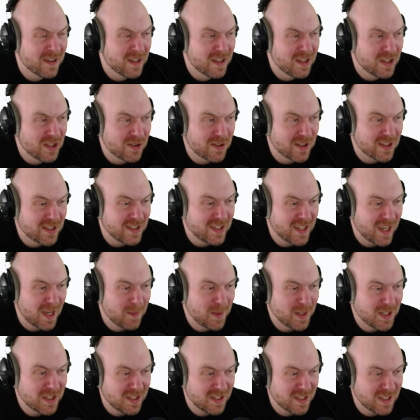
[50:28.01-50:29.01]
You can
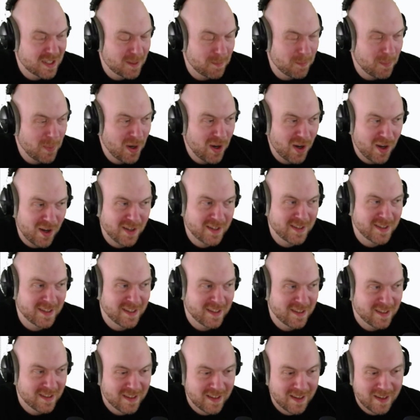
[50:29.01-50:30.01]
damage it to pause
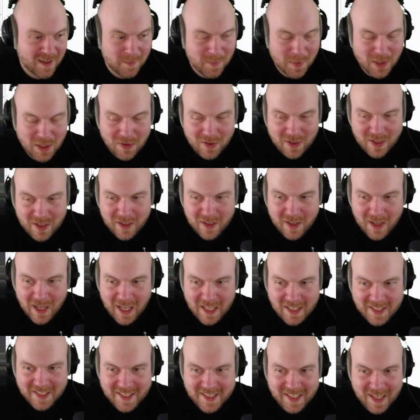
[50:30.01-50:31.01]
it, but you
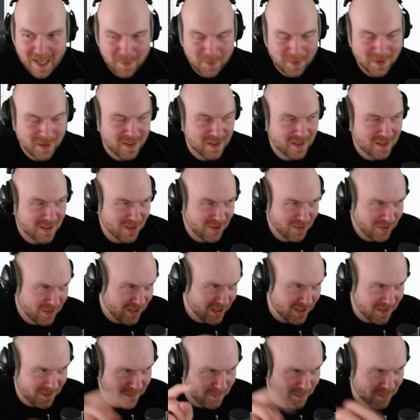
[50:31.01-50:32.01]
cannot stop it. So you
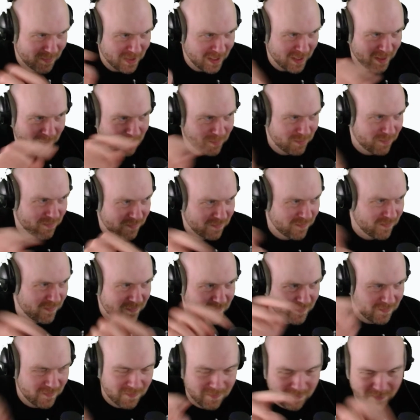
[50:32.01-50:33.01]
need to like
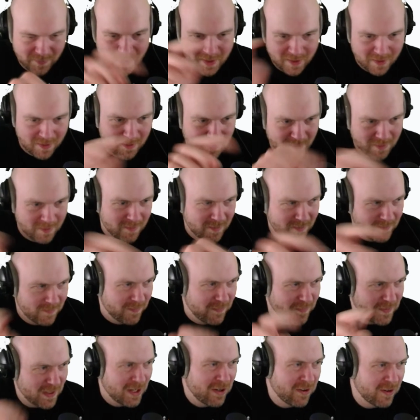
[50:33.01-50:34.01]

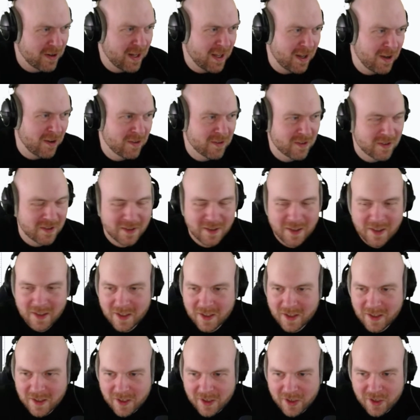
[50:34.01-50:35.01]
figure it out.
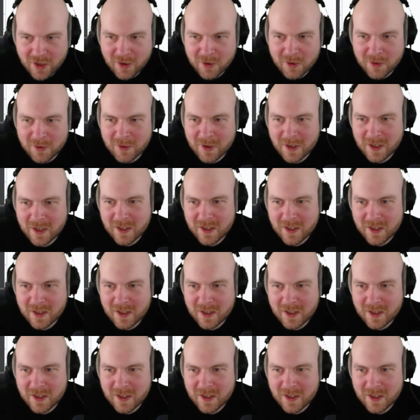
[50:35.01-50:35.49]
Go.